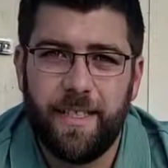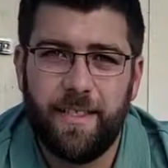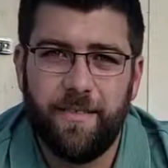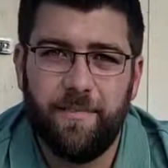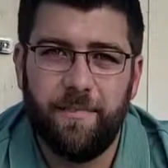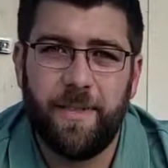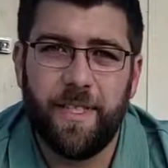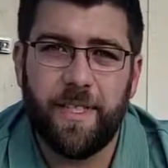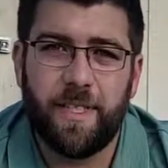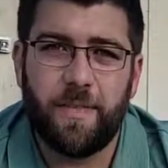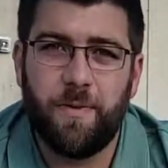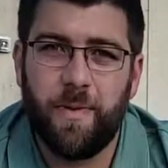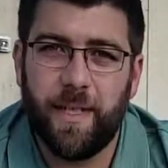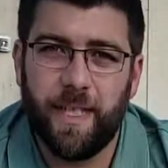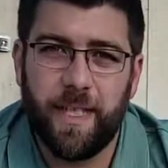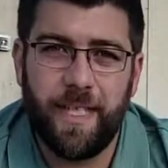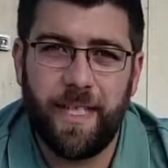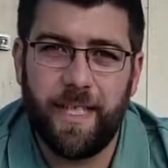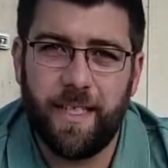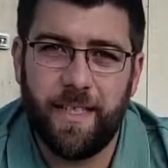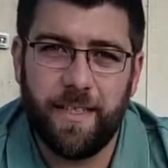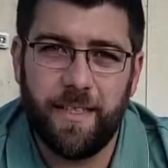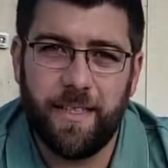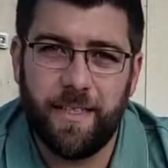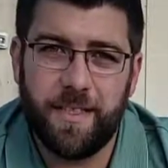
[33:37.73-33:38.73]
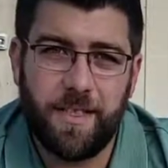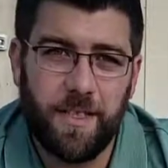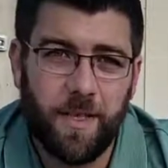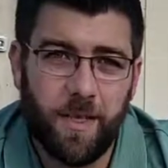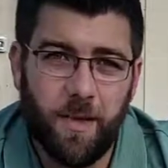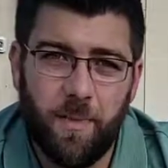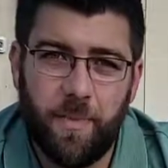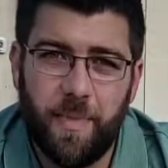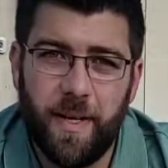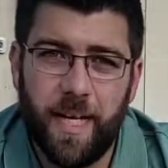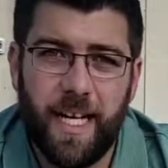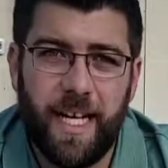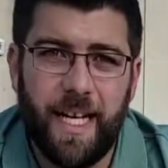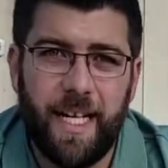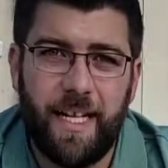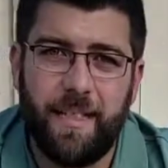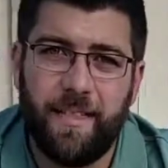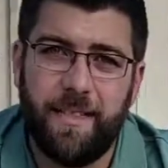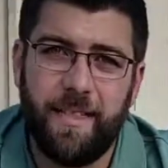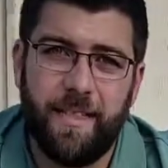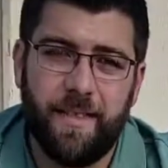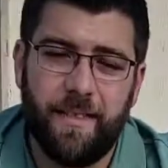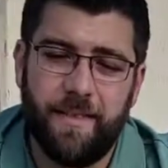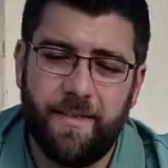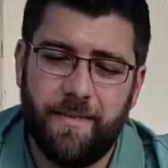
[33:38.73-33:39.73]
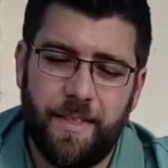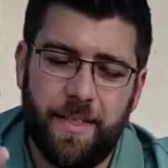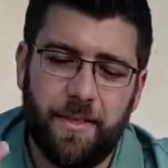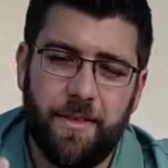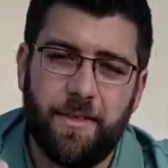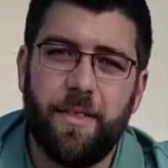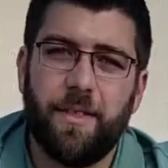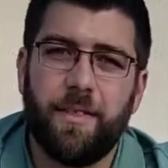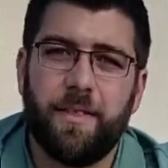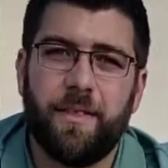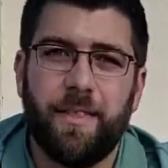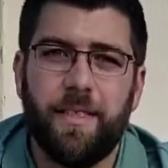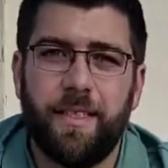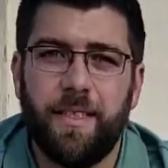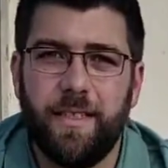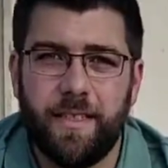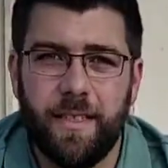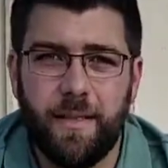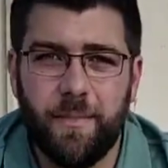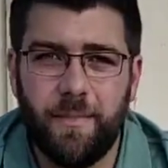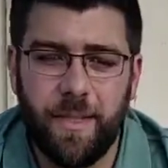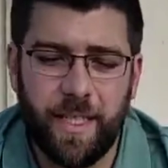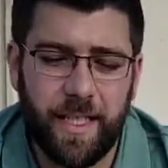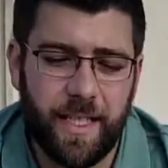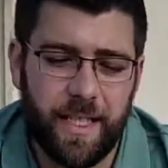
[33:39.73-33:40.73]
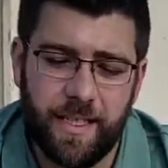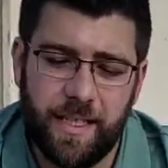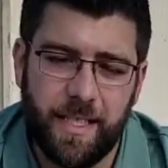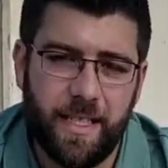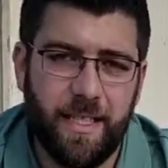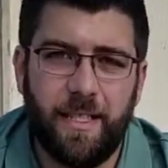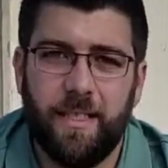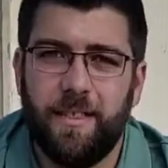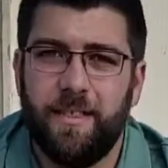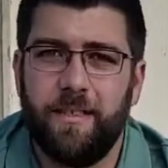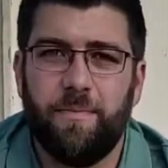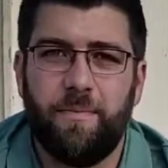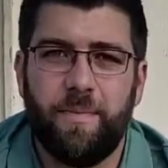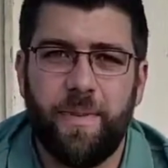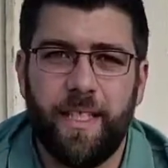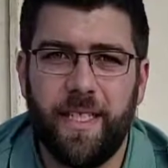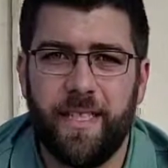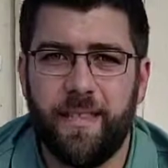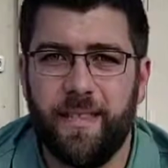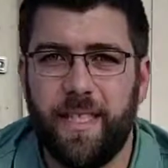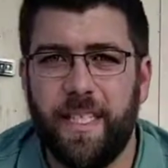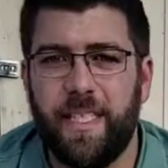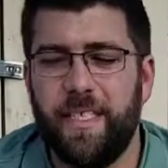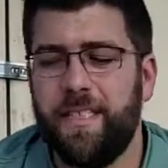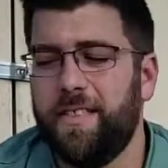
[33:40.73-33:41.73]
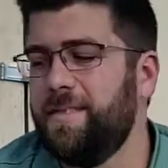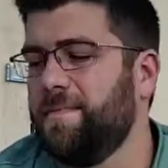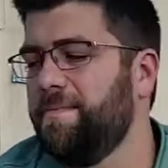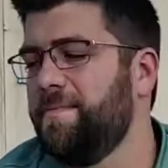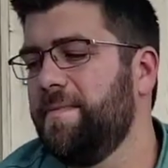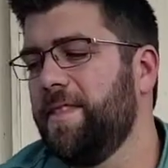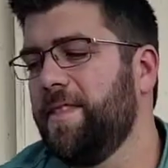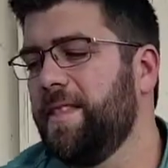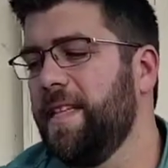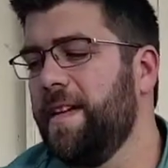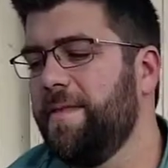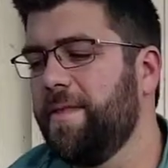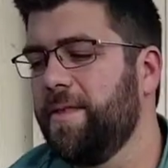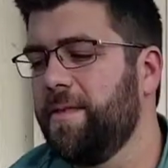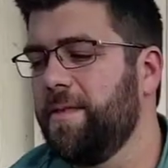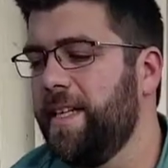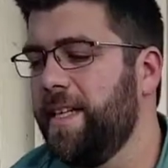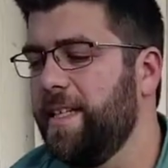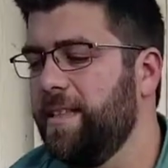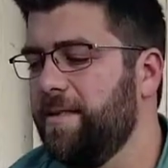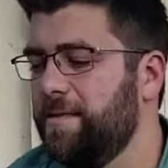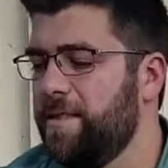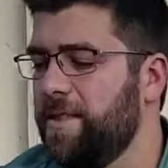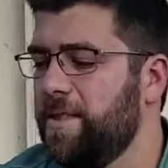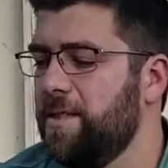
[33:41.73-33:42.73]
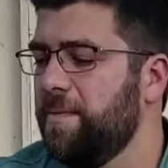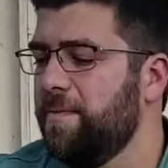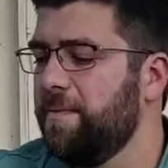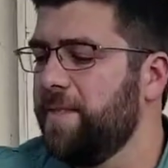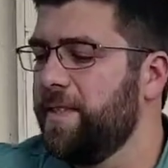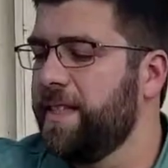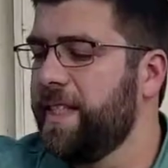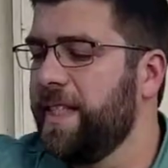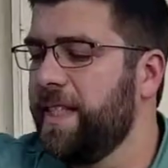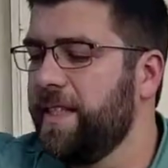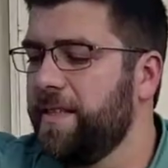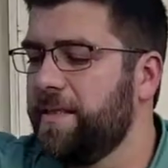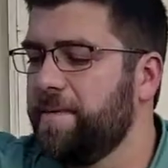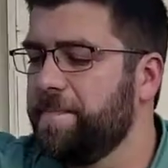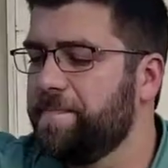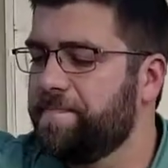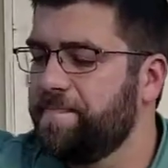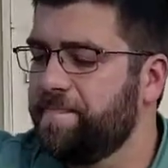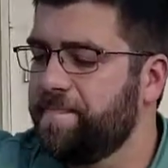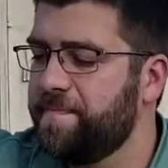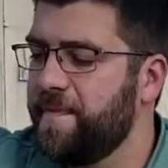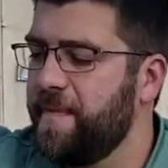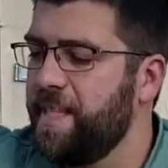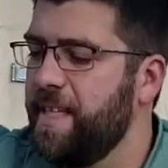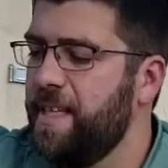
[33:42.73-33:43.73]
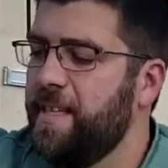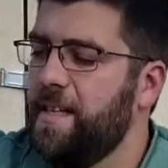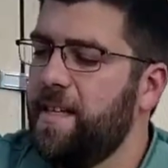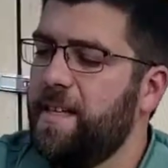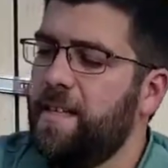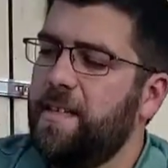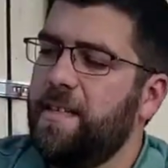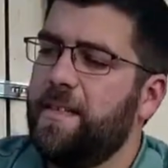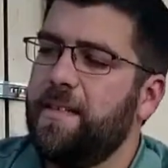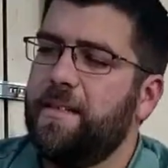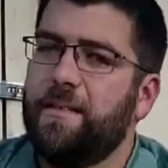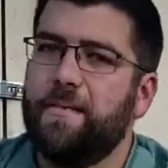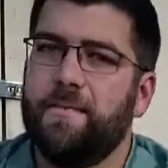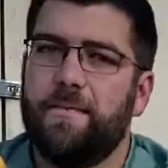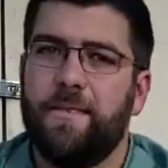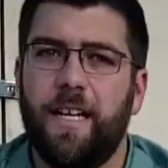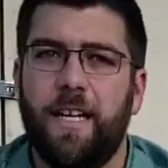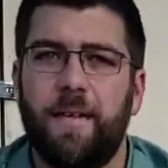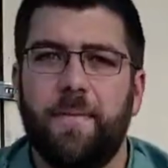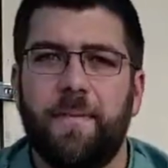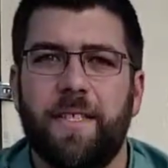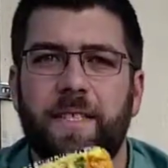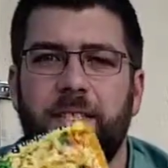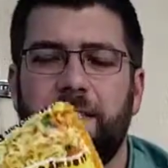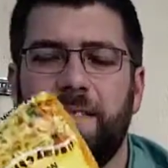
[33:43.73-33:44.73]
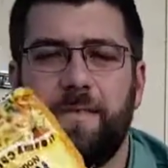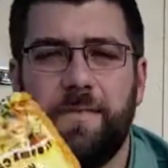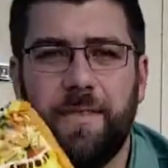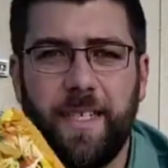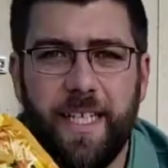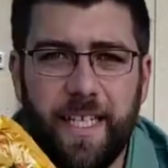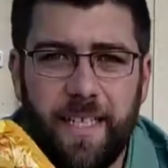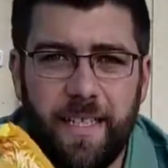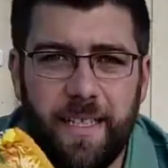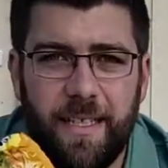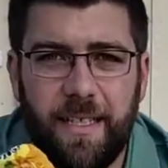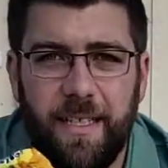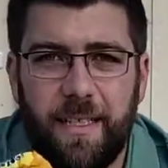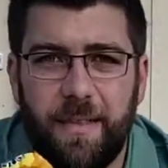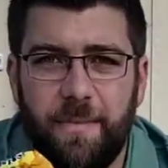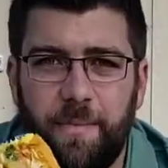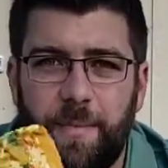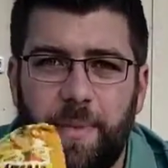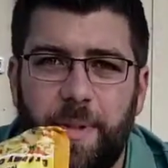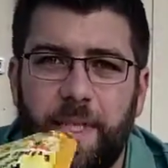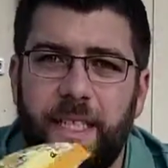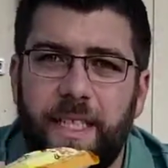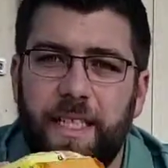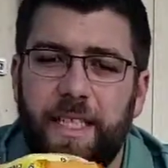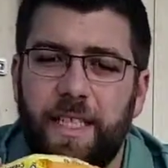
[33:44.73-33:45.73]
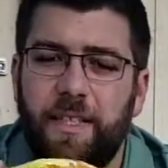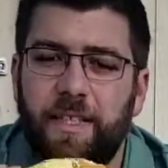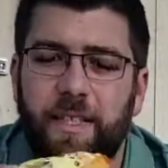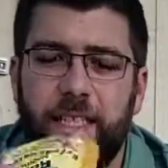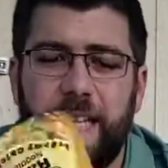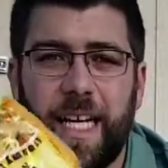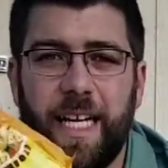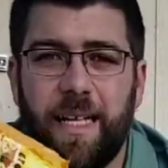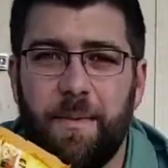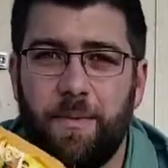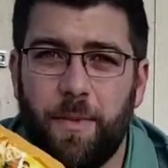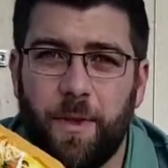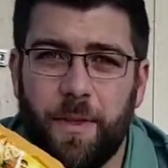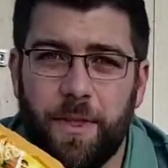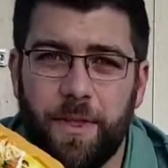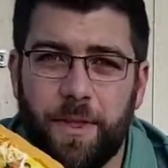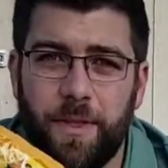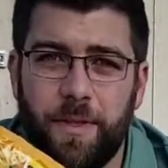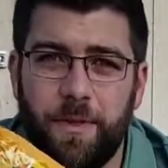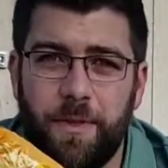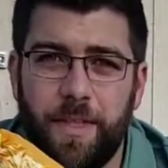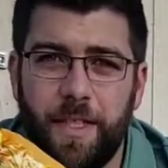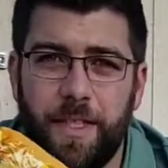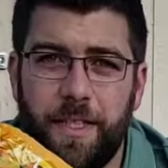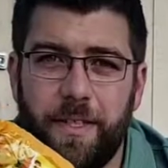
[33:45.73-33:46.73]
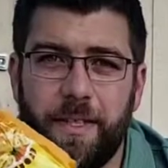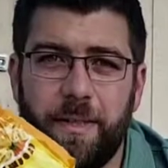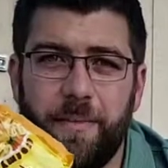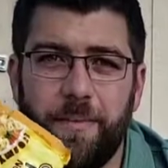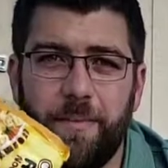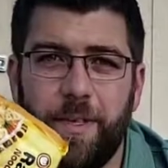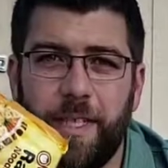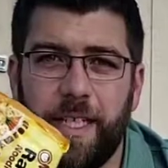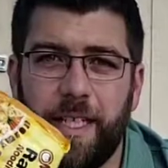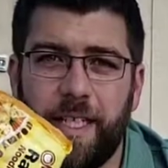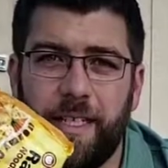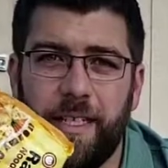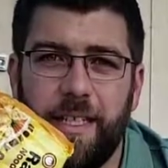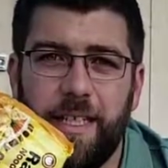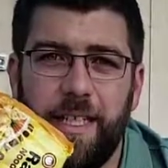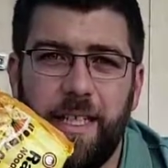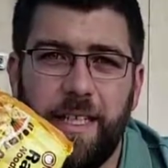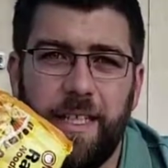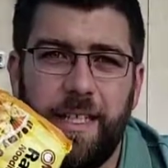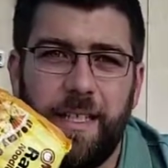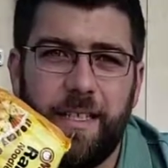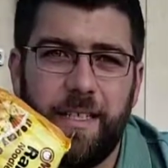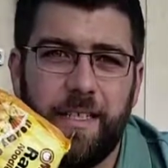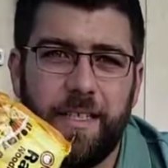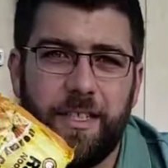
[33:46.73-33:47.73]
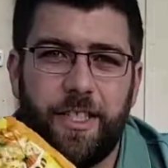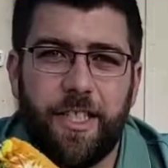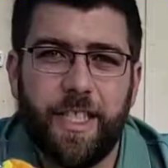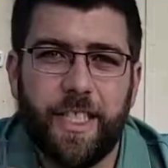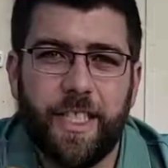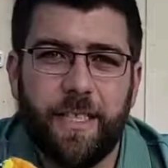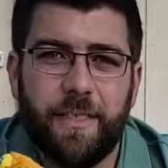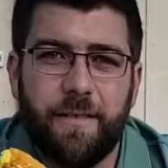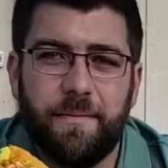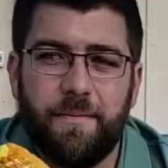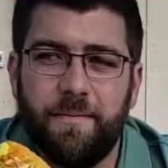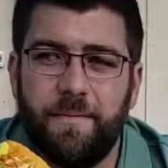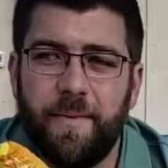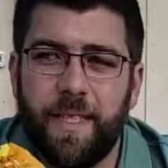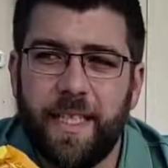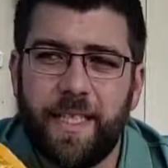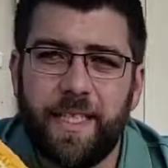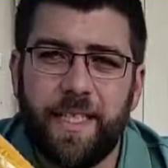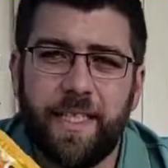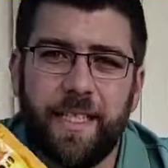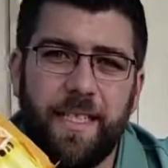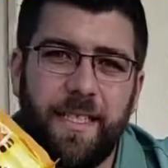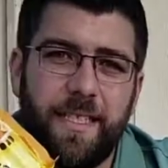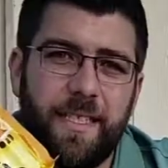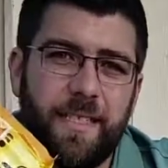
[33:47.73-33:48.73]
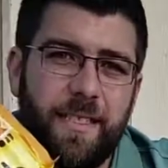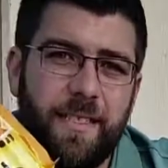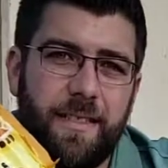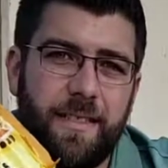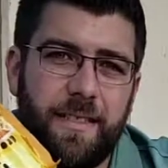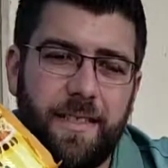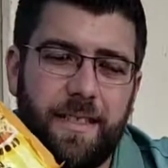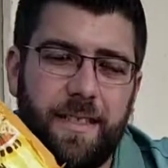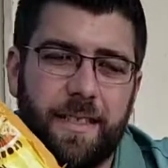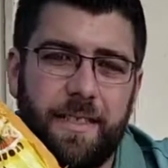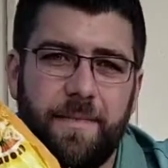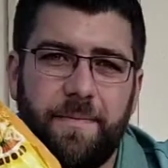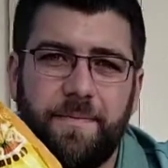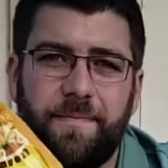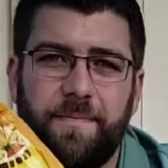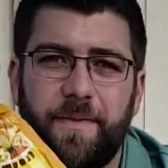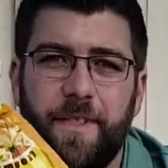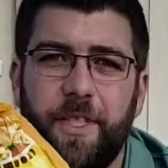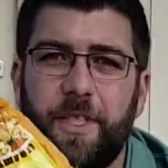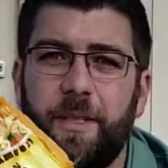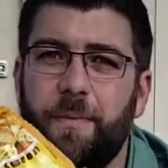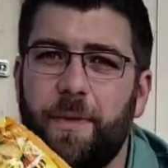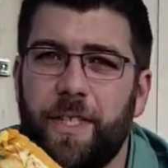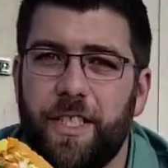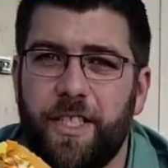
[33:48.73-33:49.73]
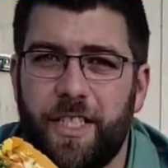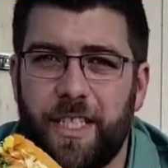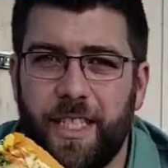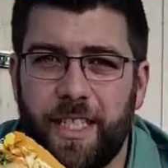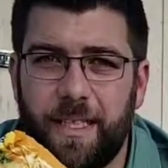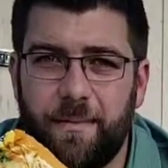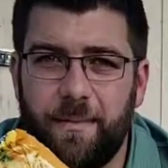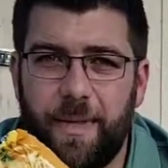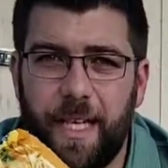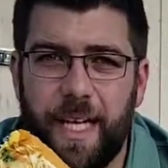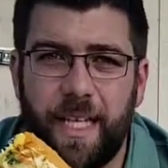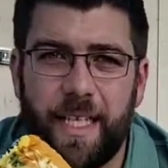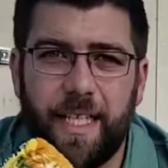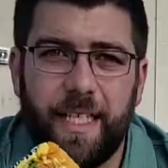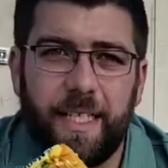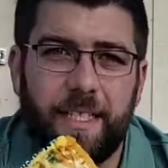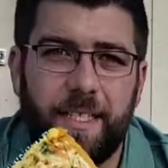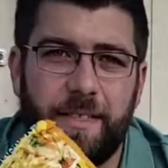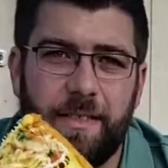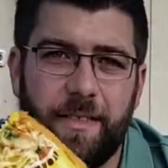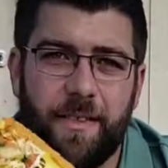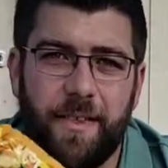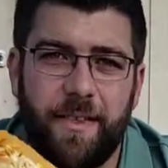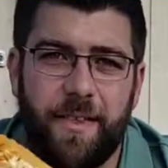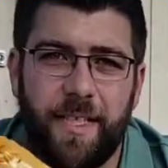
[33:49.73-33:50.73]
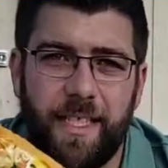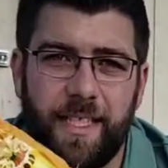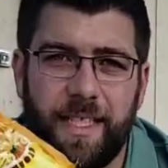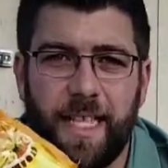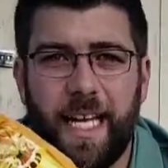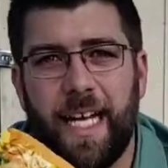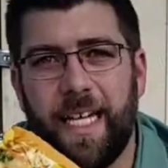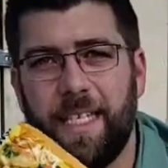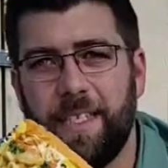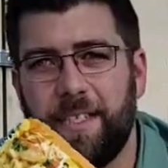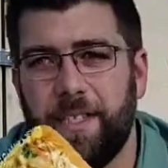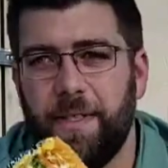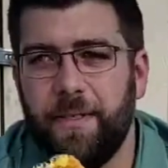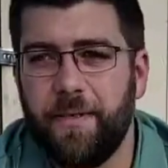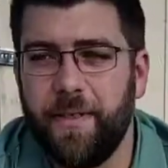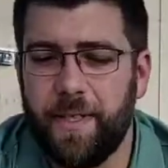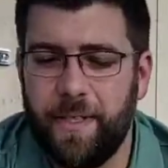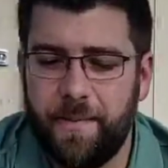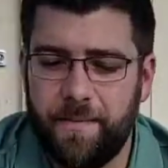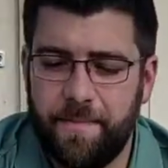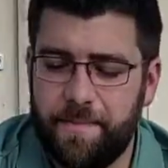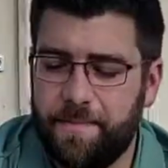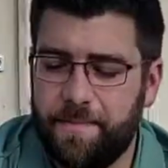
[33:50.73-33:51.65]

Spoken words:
Bisquick into the soup, and they'll cook into dumplings in a heartbeat, and you'll have a great soup for dinner. Ramen is great, but you can add more to it. You can bring chicken mixes, you can bring chicken packets or other things to add to it.